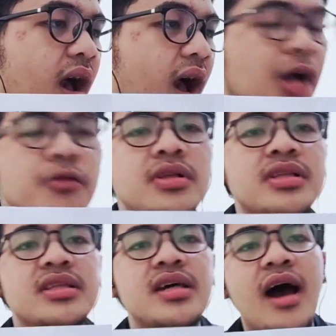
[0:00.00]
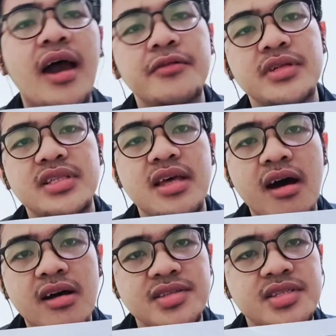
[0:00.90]
I would
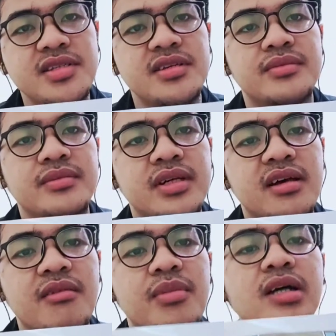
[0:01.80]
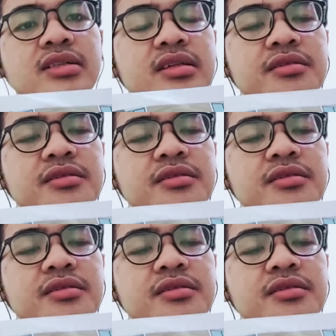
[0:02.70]
ask them about,